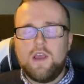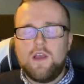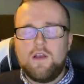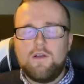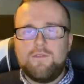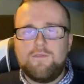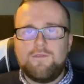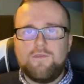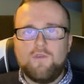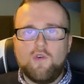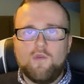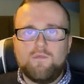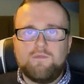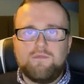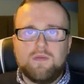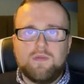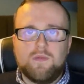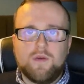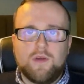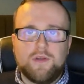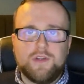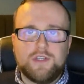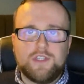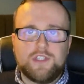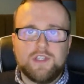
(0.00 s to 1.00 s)
for
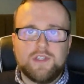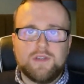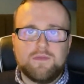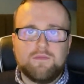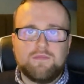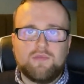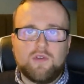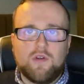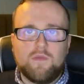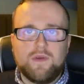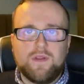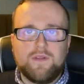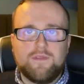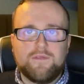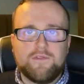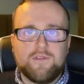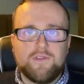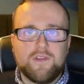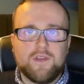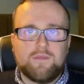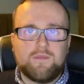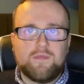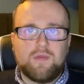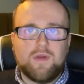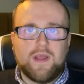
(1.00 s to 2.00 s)
promotion, probably through
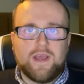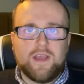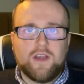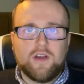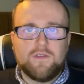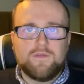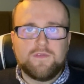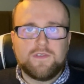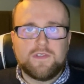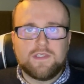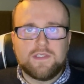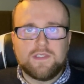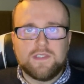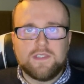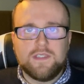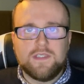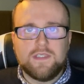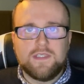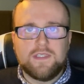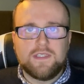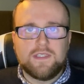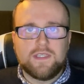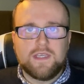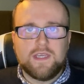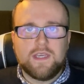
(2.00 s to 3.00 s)
the playoffs,
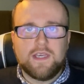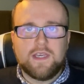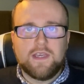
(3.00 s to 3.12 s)
as